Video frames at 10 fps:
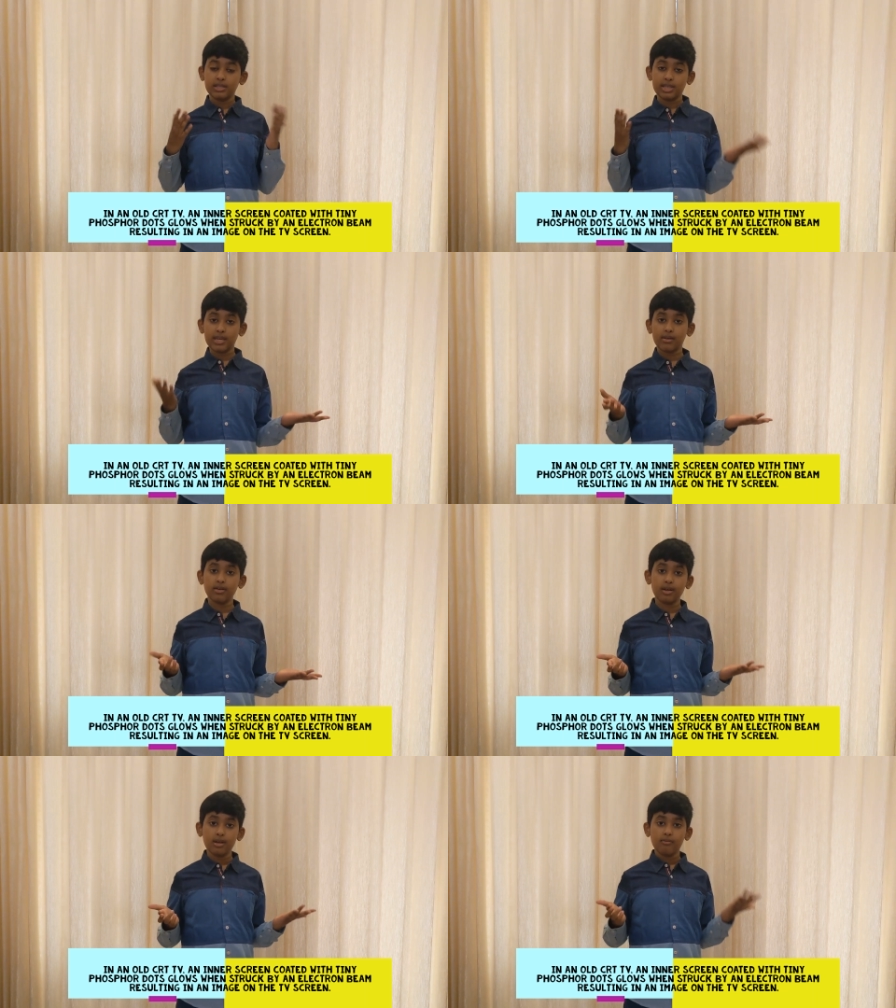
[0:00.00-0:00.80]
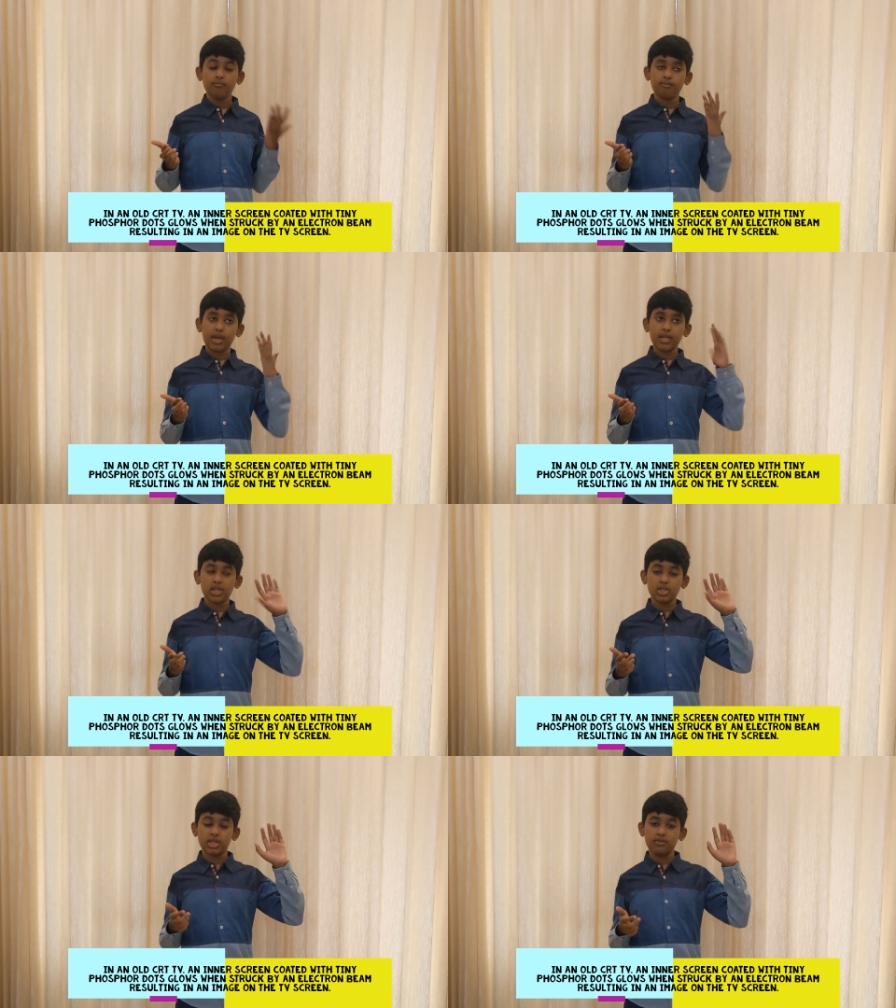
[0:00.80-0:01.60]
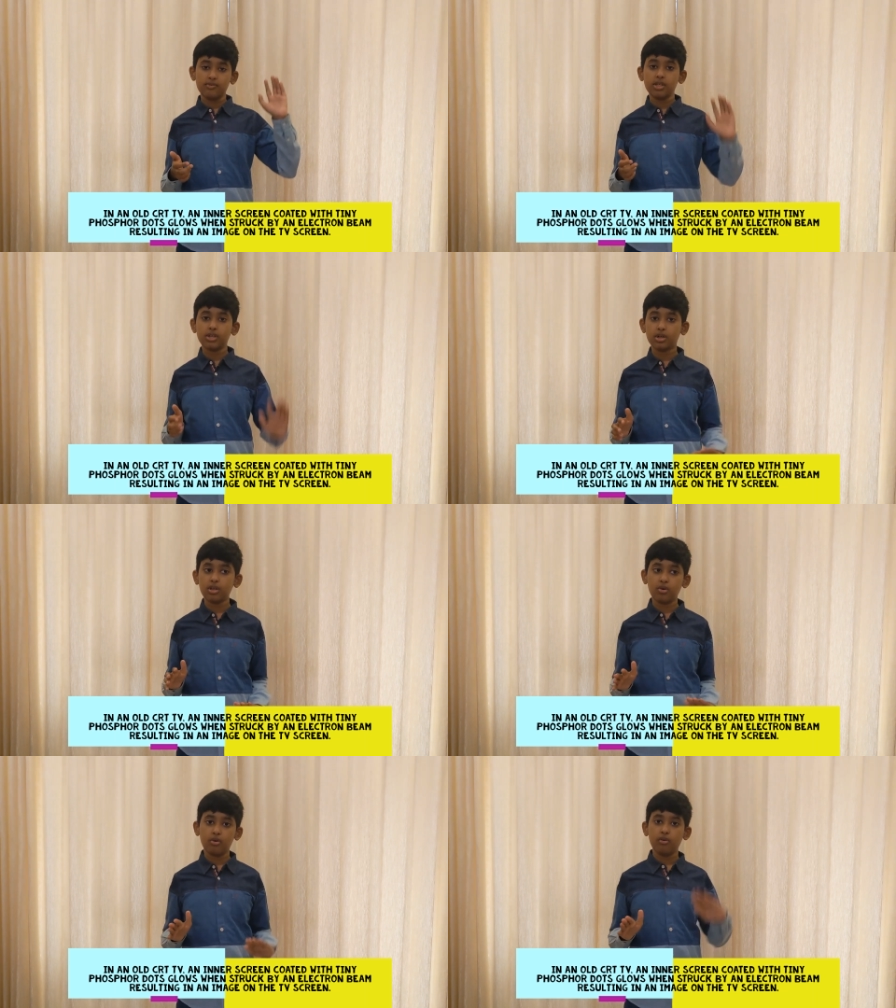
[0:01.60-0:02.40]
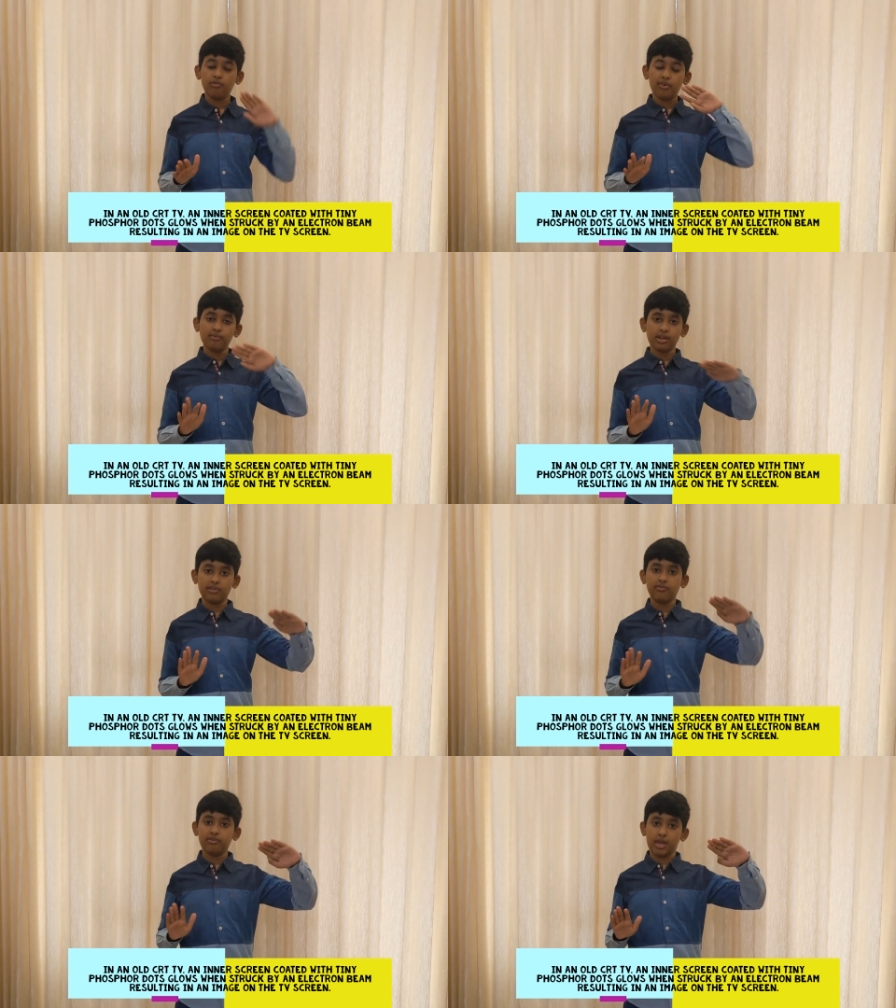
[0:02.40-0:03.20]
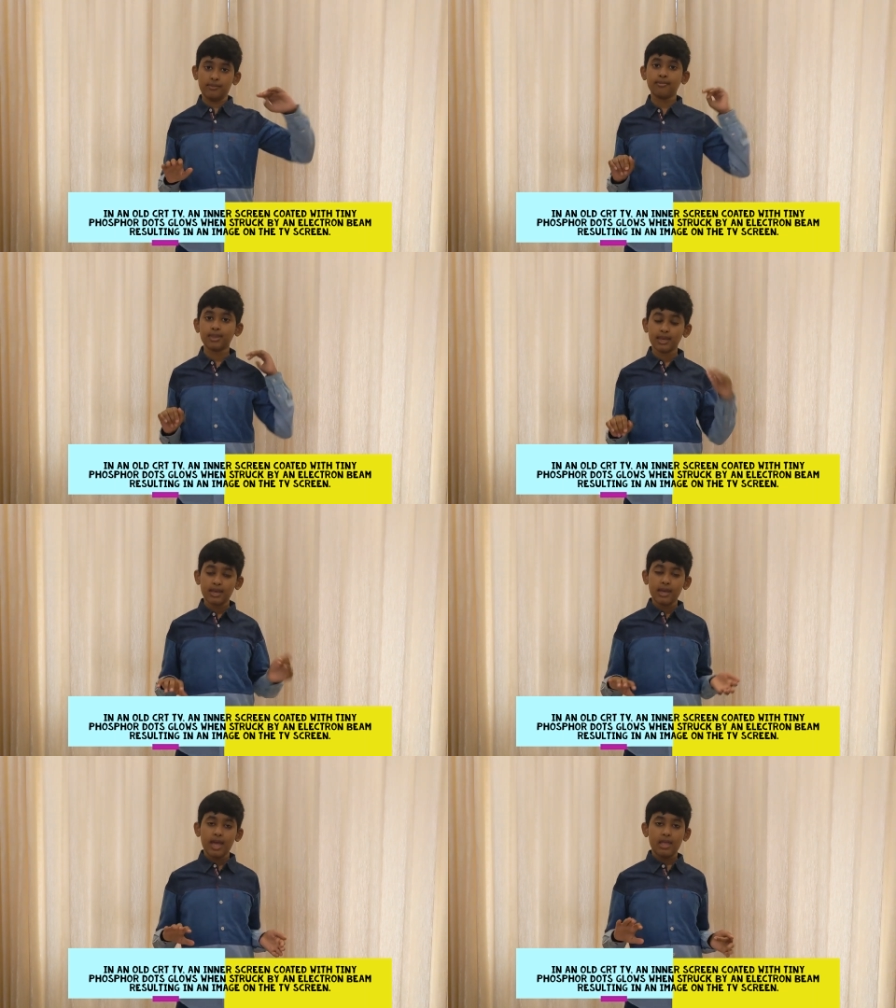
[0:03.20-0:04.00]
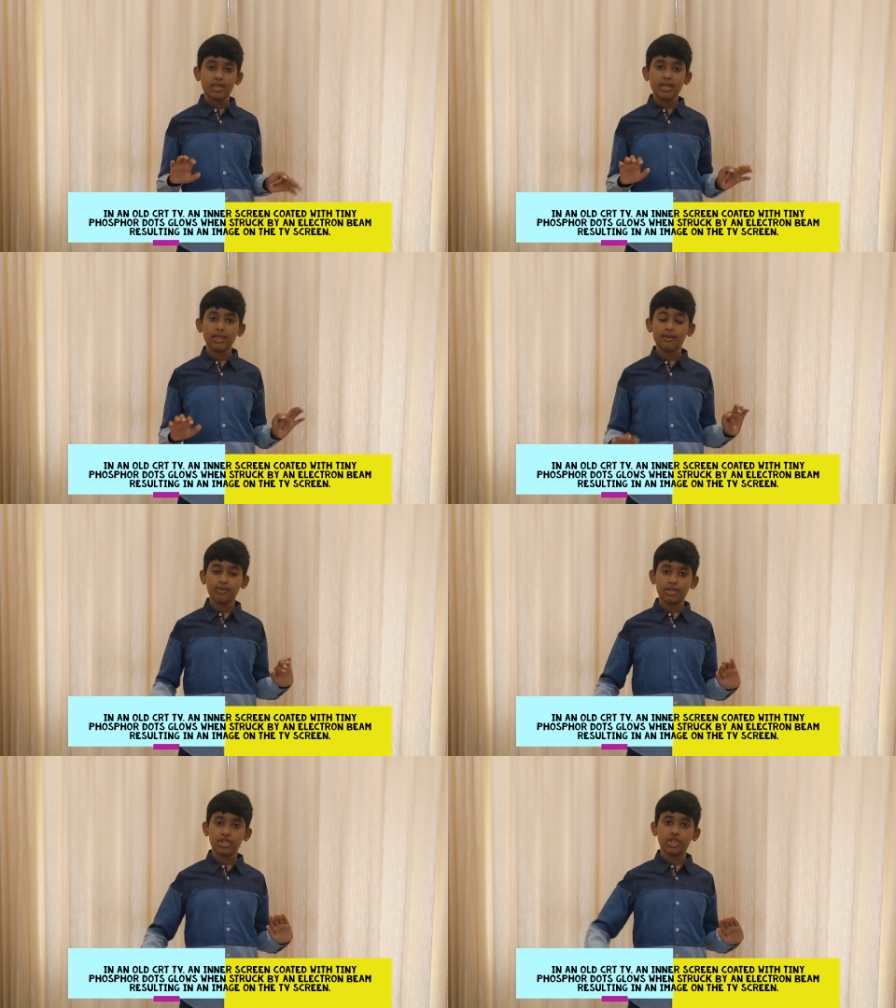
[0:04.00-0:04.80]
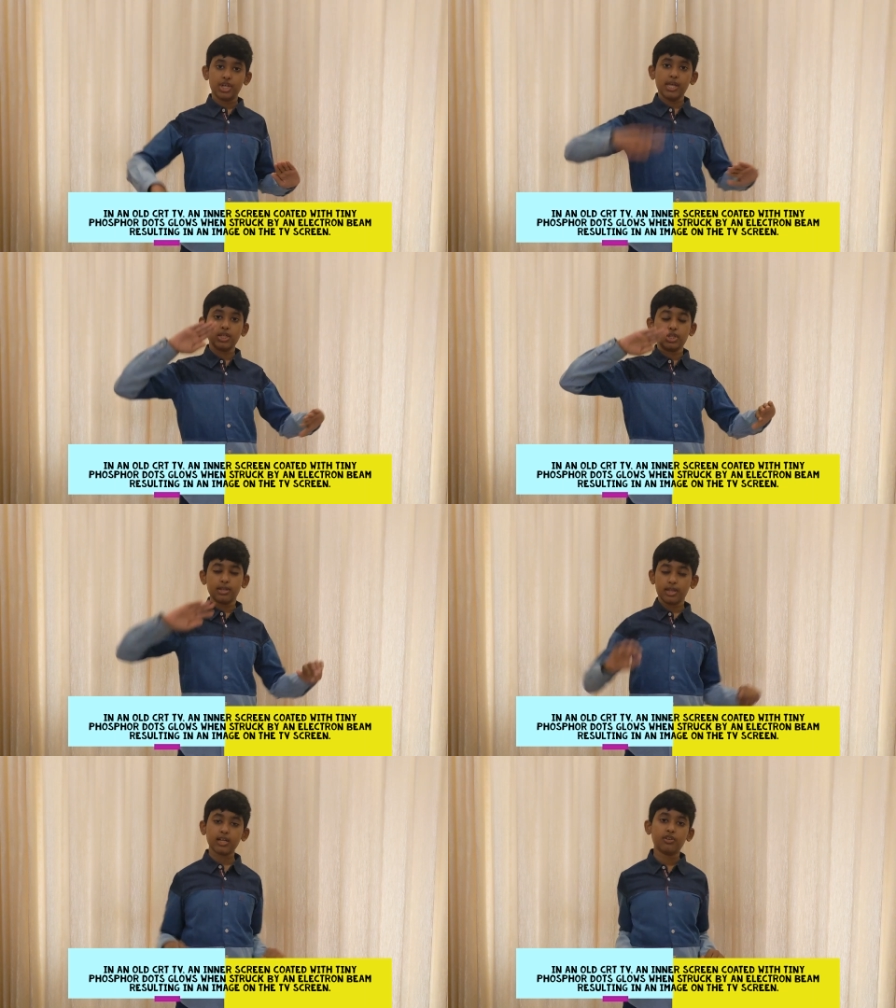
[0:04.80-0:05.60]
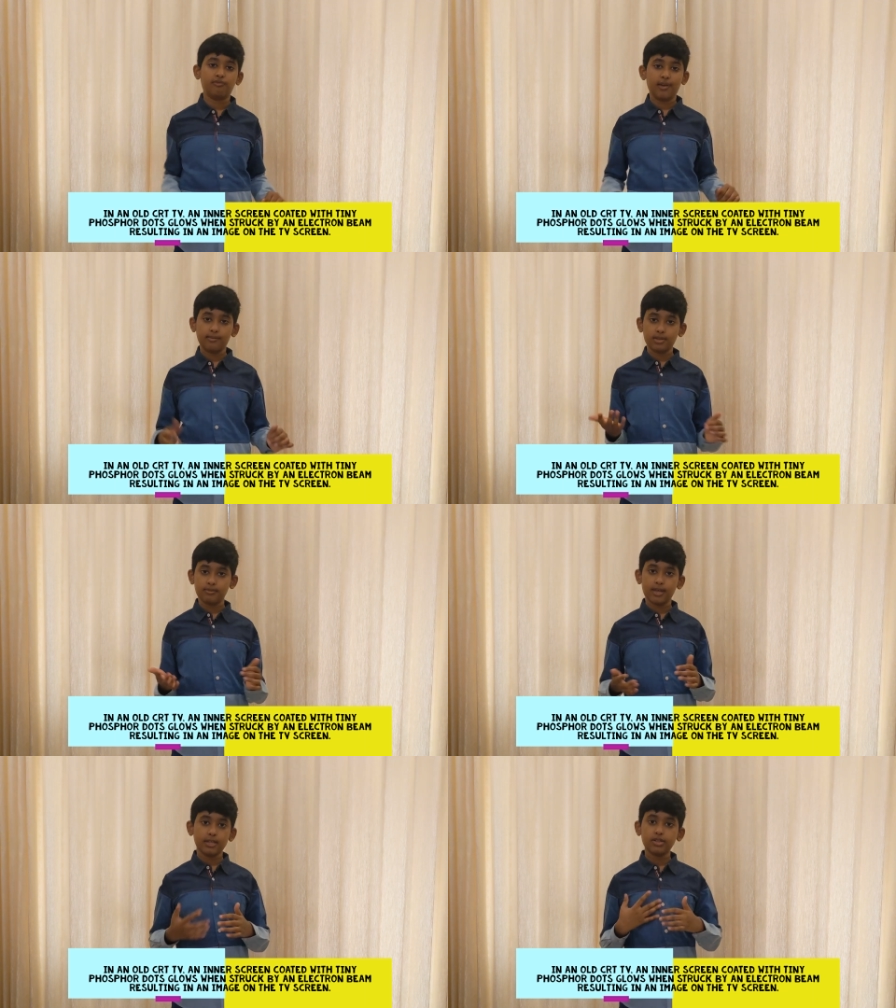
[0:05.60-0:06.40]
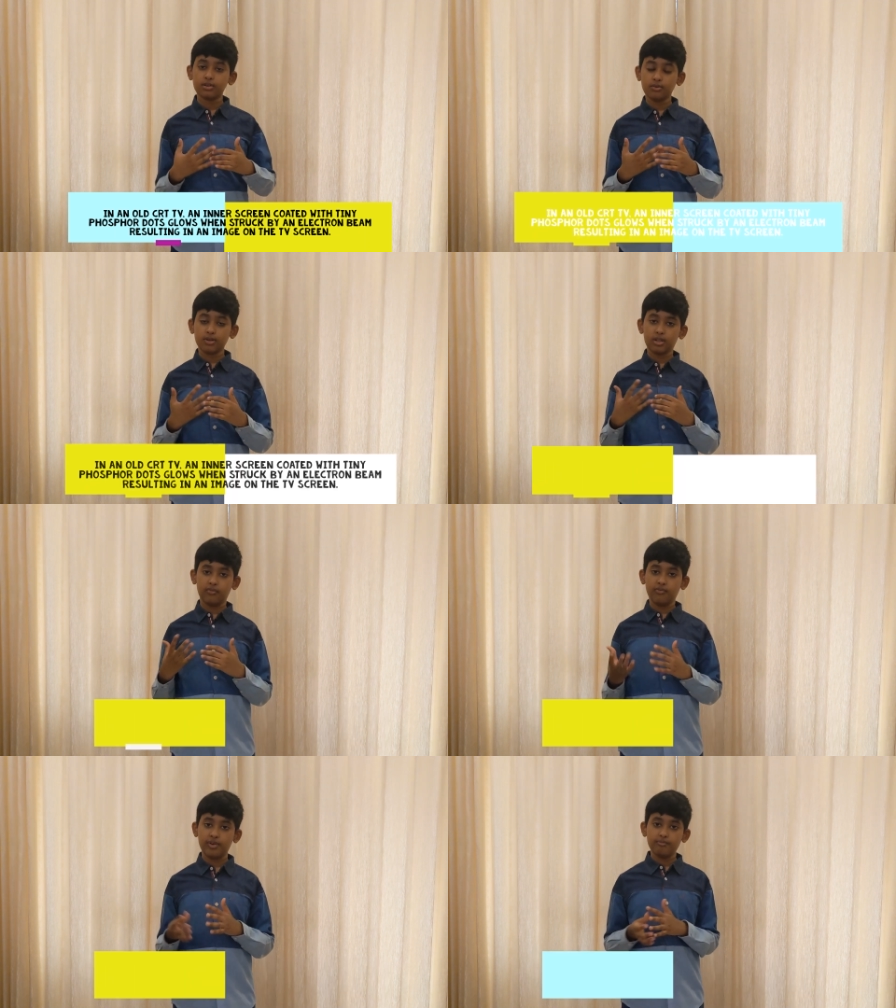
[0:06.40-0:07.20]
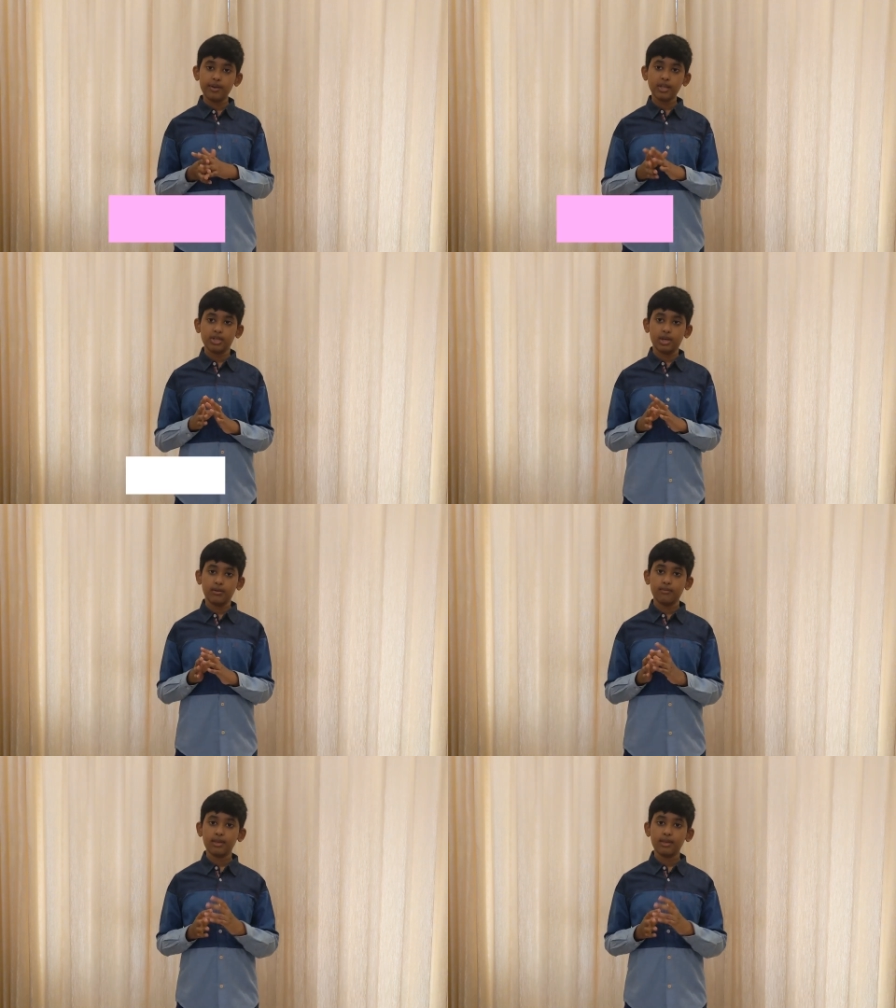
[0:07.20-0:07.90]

they could make the TV glow for one frame, and then they would change the next frame to make it glow a different picture.